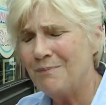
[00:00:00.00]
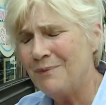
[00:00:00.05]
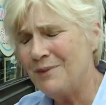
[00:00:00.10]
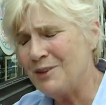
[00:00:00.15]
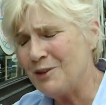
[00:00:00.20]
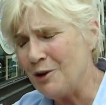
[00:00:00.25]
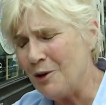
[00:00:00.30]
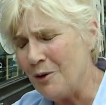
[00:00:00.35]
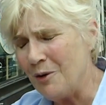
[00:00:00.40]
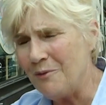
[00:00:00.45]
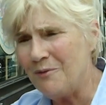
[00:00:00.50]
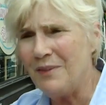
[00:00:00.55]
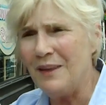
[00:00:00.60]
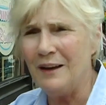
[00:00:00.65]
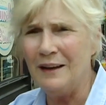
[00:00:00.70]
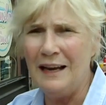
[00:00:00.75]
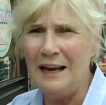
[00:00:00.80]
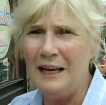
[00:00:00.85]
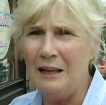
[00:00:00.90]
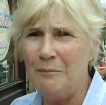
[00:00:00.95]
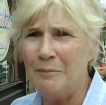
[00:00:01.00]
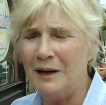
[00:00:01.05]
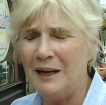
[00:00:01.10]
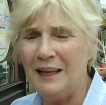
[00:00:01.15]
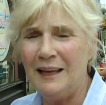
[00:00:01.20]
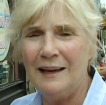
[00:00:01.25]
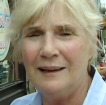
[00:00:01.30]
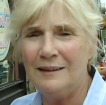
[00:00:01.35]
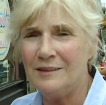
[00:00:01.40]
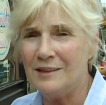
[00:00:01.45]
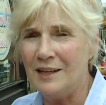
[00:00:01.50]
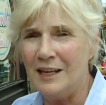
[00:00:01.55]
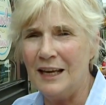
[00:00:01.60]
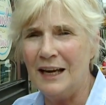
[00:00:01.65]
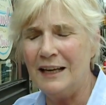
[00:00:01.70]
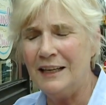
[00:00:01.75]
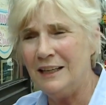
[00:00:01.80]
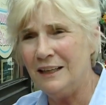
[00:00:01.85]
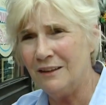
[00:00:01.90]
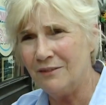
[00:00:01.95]
So if there, anybody has any
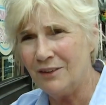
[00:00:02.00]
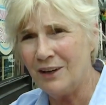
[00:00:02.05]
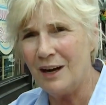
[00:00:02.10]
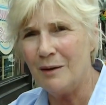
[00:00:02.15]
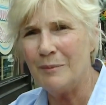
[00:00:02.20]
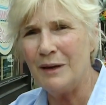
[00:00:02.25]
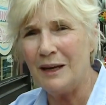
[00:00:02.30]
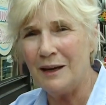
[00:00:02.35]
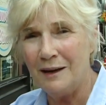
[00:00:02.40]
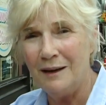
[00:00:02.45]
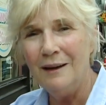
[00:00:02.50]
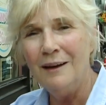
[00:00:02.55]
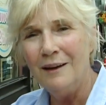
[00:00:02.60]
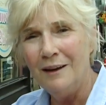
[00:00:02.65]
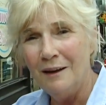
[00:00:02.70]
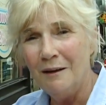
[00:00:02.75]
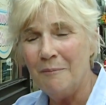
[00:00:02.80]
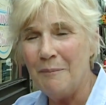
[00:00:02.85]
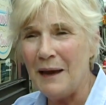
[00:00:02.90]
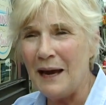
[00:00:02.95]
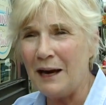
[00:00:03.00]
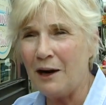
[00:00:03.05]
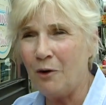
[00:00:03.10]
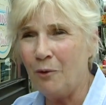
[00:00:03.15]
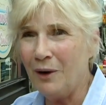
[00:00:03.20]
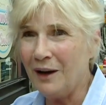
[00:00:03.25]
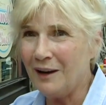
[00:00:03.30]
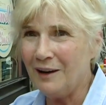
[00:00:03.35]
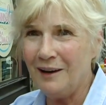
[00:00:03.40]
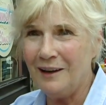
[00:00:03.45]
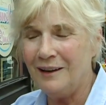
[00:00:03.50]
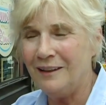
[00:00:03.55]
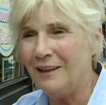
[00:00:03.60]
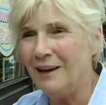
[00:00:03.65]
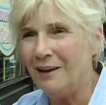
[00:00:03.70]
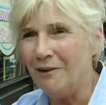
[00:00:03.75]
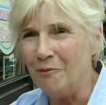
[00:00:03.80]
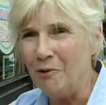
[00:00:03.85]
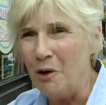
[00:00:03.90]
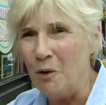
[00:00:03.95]
idea of coming back quickly,
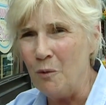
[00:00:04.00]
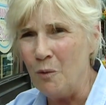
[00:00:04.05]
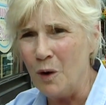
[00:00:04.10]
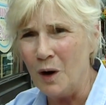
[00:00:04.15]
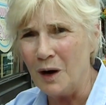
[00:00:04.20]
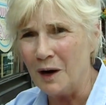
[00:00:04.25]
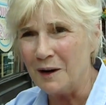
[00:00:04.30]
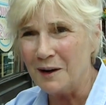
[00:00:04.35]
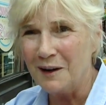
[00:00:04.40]
that won't work.